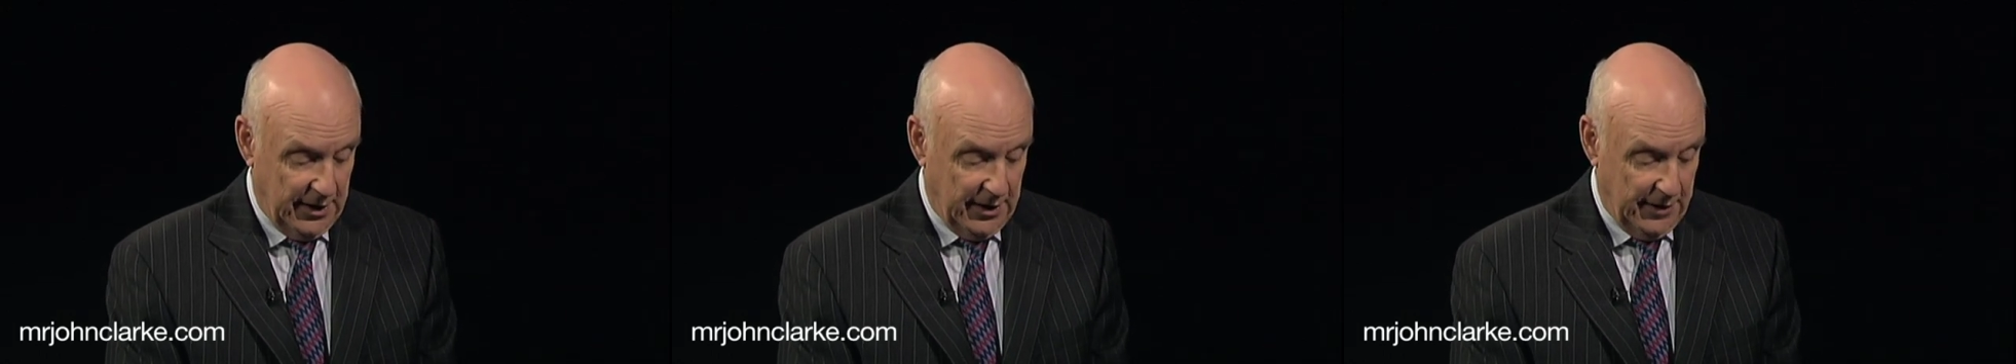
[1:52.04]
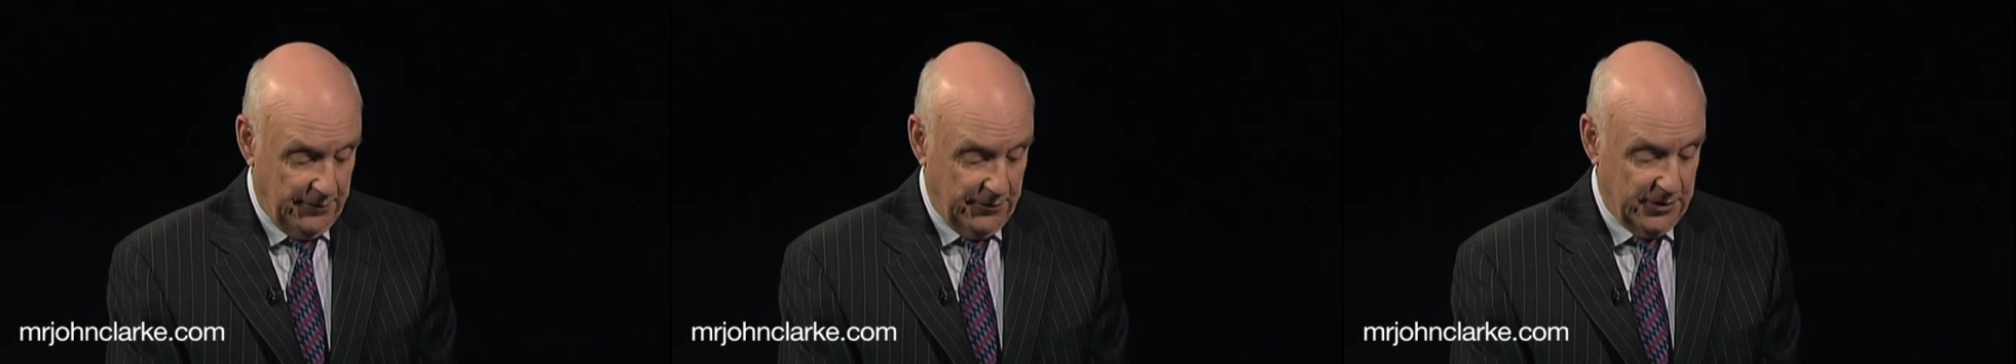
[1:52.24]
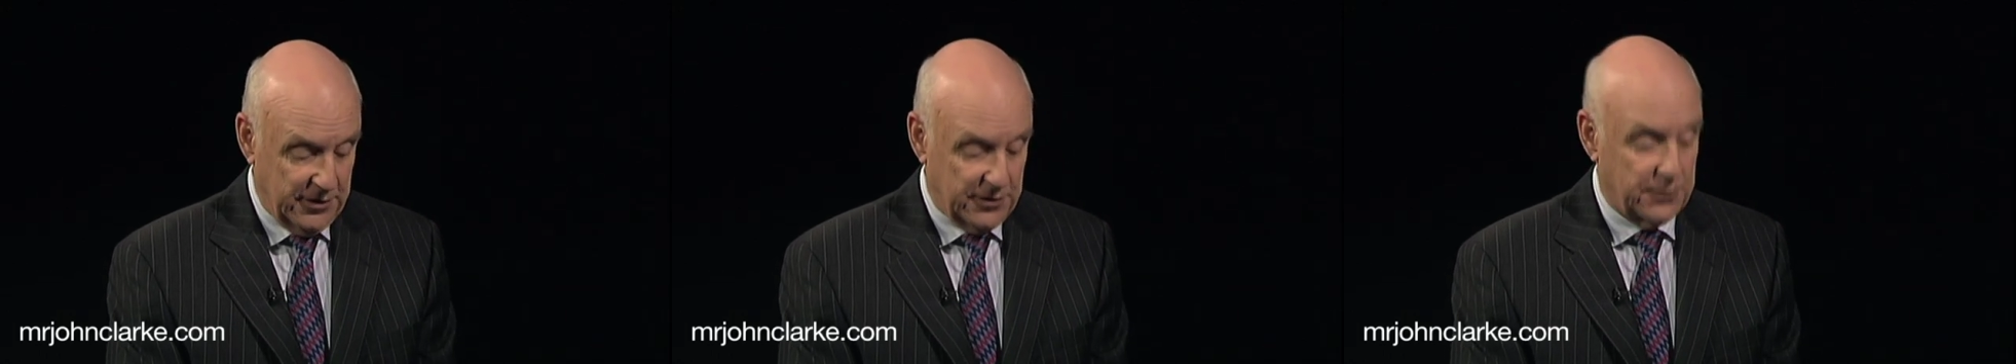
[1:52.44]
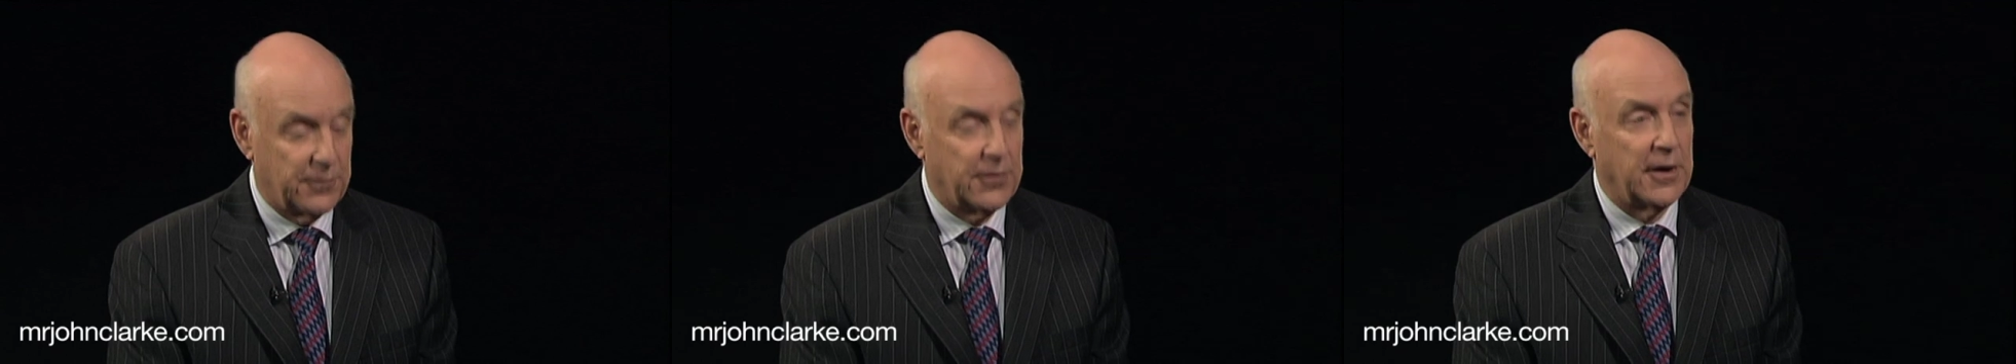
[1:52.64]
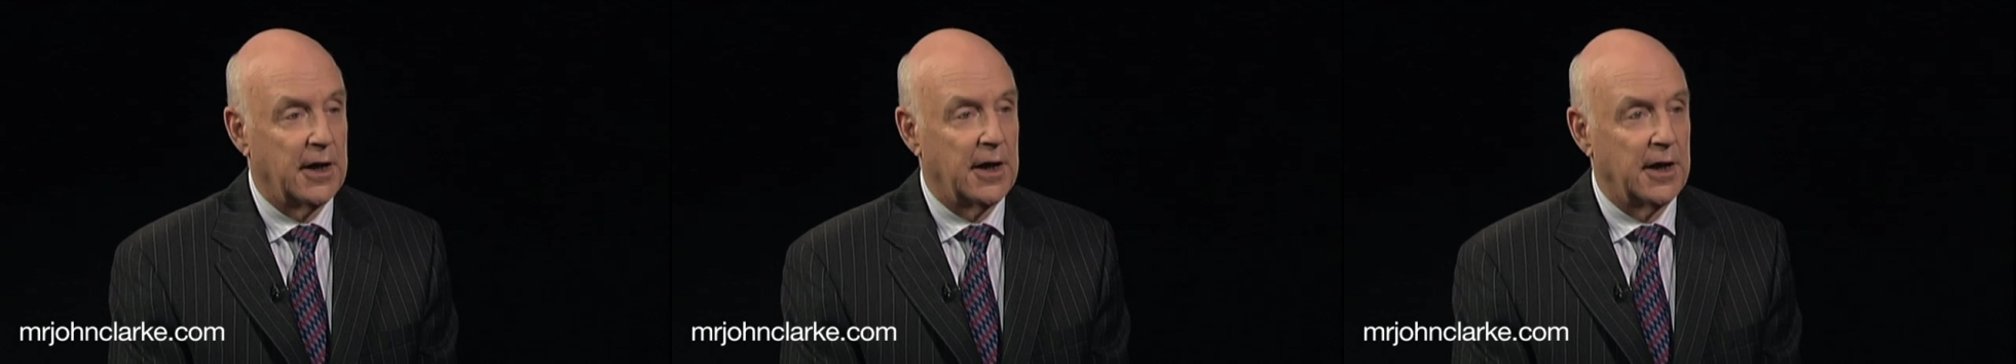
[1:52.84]
If it is
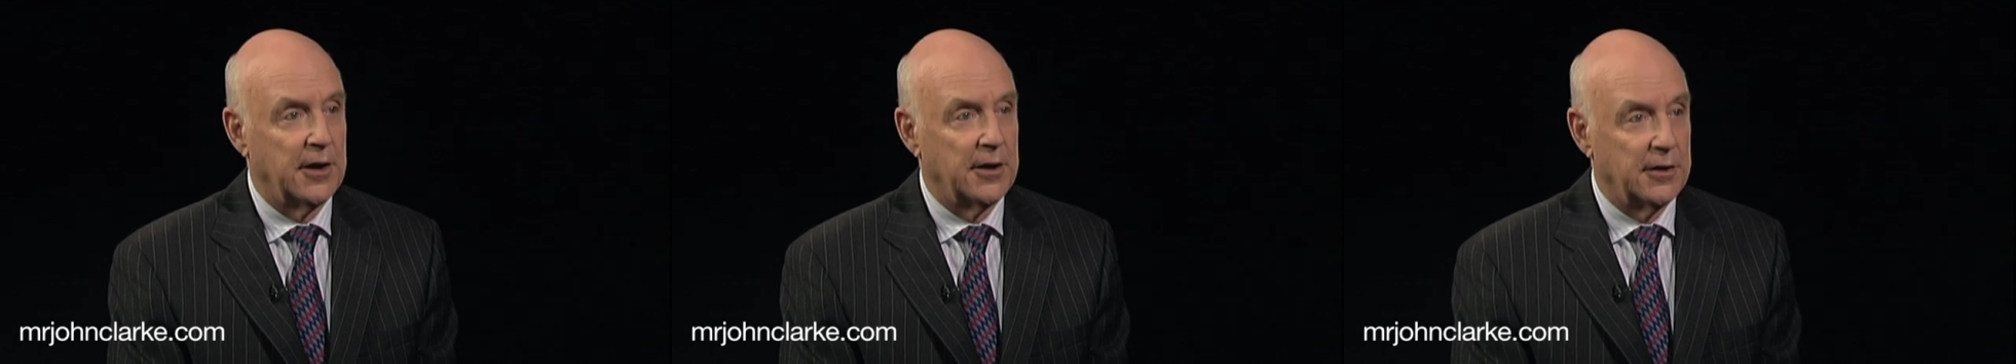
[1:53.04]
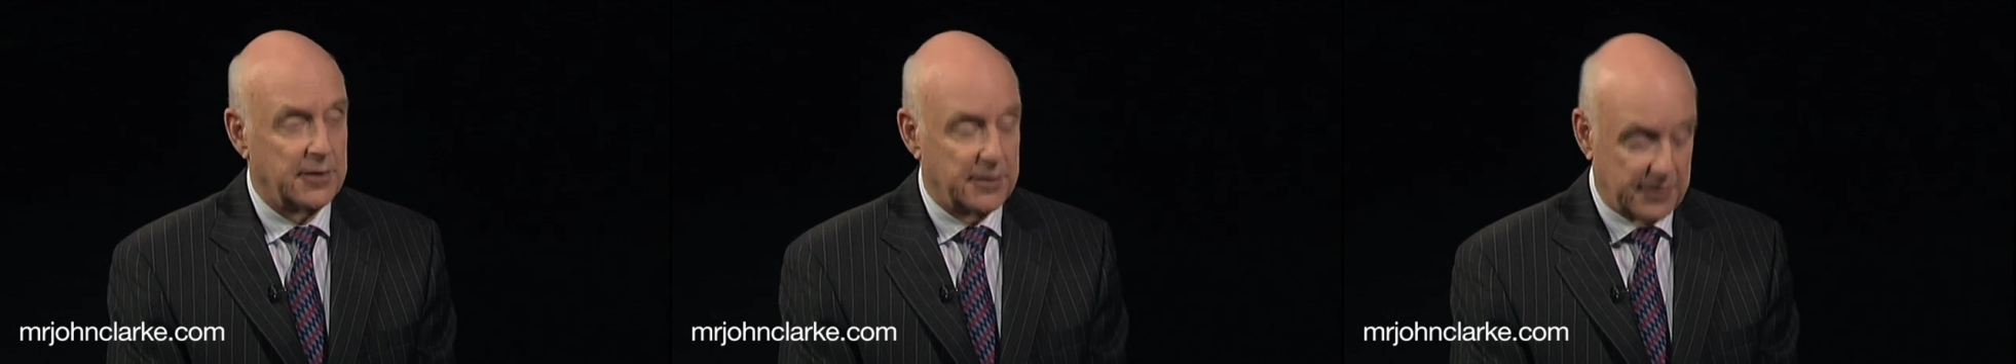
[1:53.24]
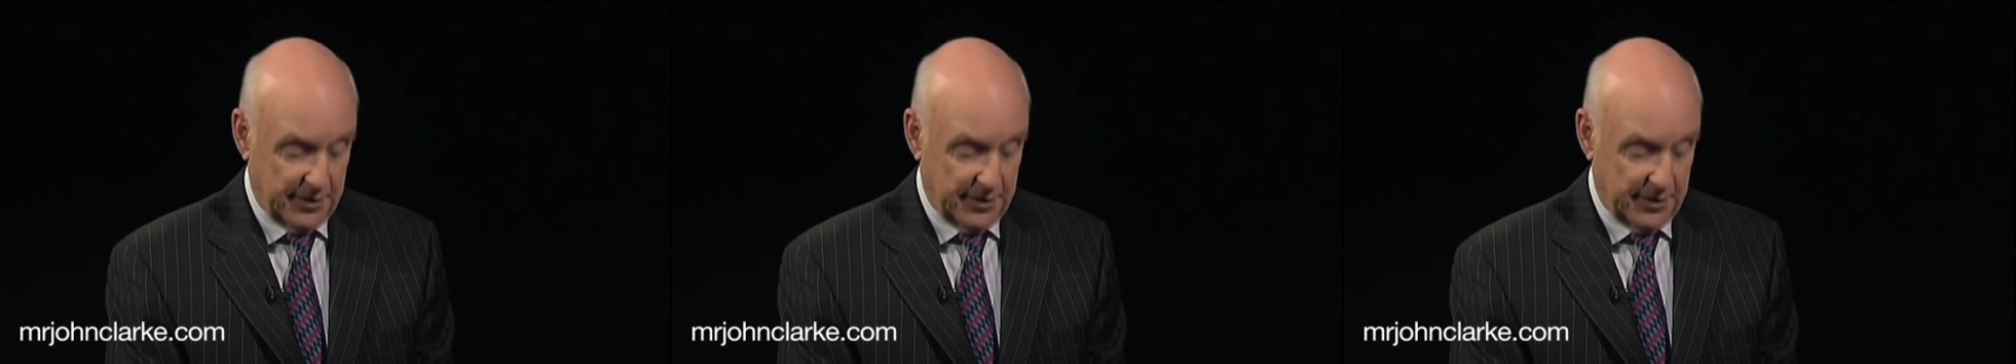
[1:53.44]
found